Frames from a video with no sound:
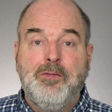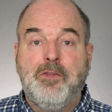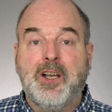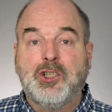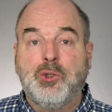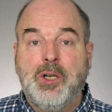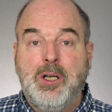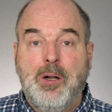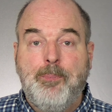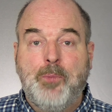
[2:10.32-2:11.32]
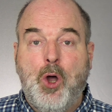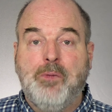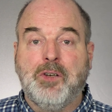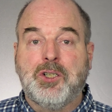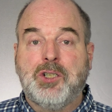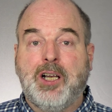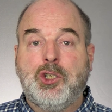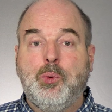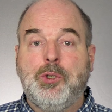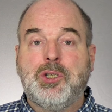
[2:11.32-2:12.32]
Victory over
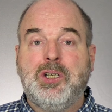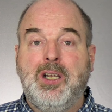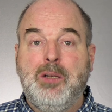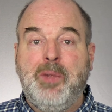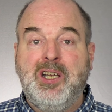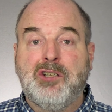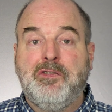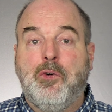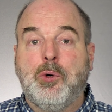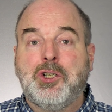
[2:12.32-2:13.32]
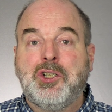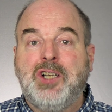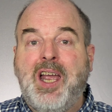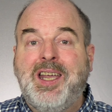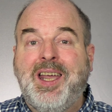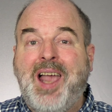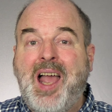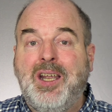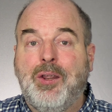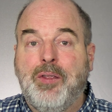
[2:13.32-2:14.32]
sexual sin means forsaking
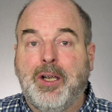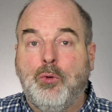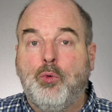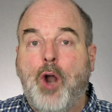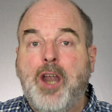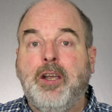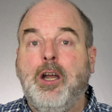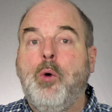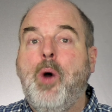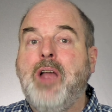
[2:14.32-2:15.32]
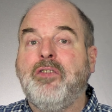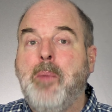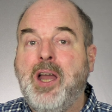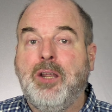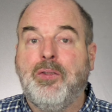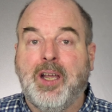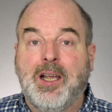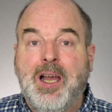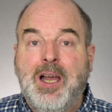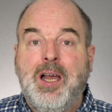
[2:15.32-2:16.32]
anything, running away from
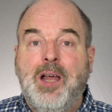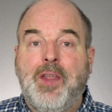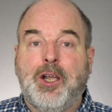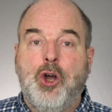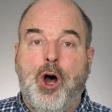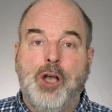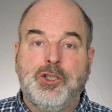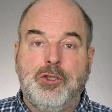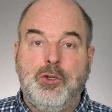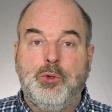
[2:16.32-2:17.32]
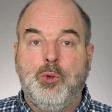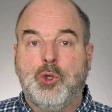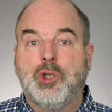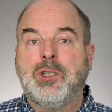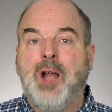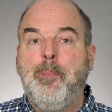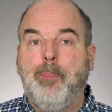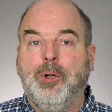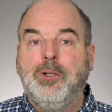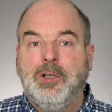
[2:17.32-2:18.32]
anything that causes you to
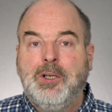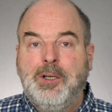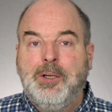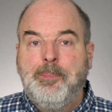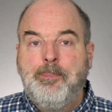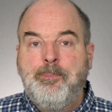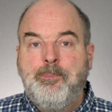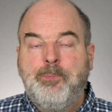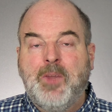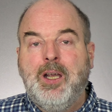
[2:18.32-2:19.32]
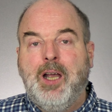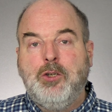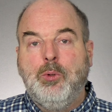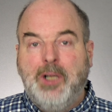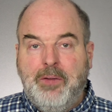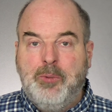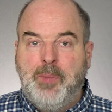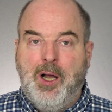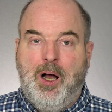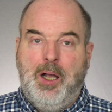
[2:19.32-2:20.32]
stumble, and you leave
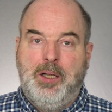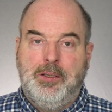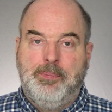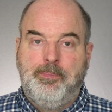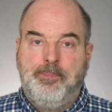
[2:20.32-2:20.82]
it behind.